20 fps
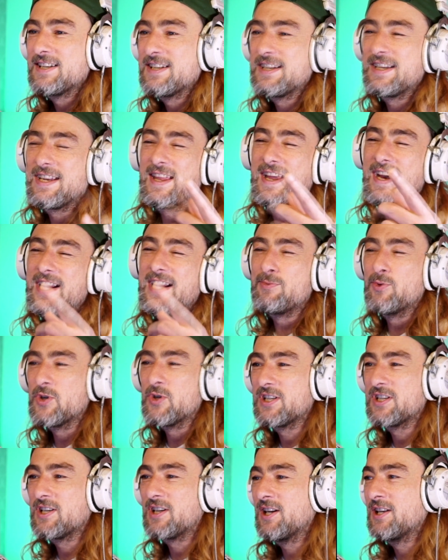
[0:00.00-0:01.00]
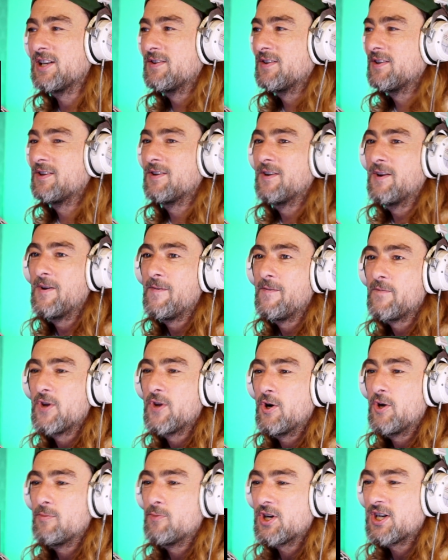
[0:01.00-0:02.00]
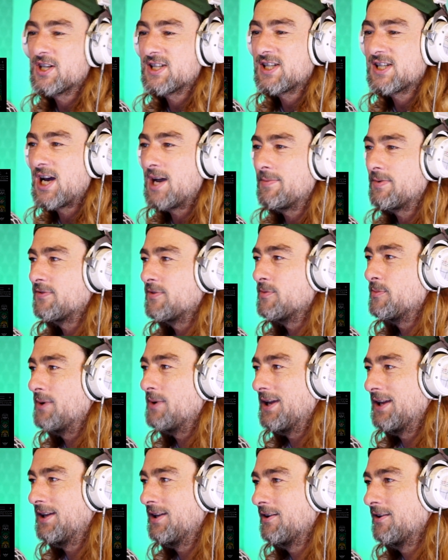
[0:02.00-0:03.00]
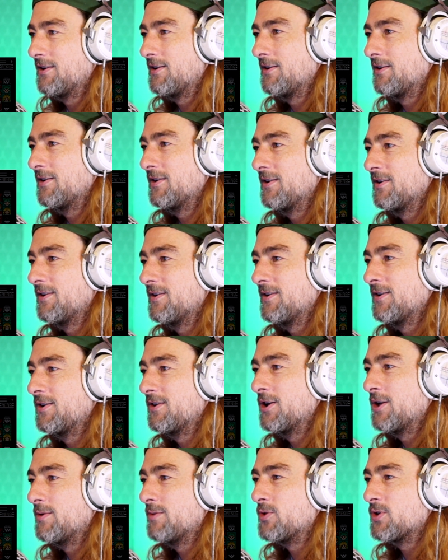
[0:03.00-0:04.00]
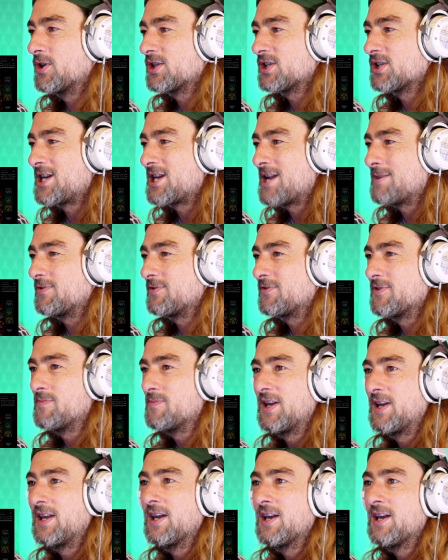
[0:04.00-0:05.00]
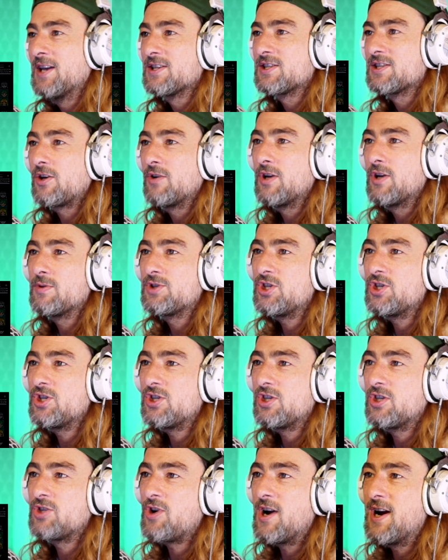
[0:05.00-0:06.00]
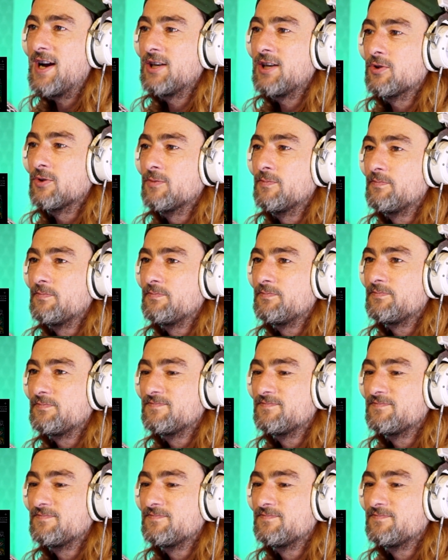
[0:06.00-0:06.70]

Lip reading: didn't get that anymore, did I? No more cassava for me. No more cassava for me. So it was just the triangle.